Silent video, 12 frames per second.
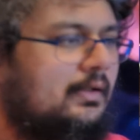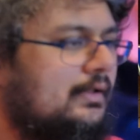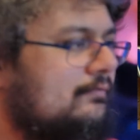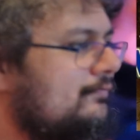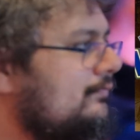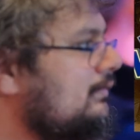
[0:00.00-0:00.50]

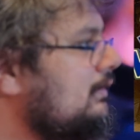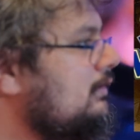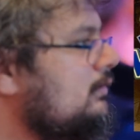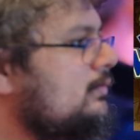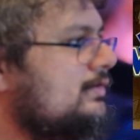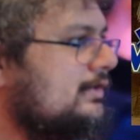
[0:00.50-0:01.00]
If
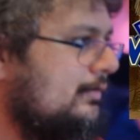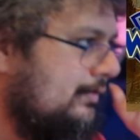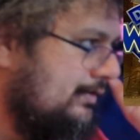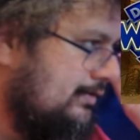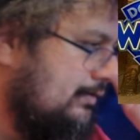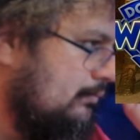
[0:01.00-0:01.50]
new
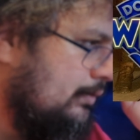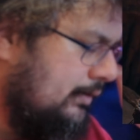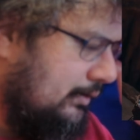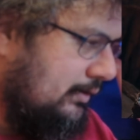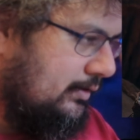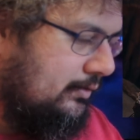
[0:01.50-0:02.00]
series
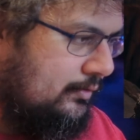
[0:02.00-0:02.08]
with the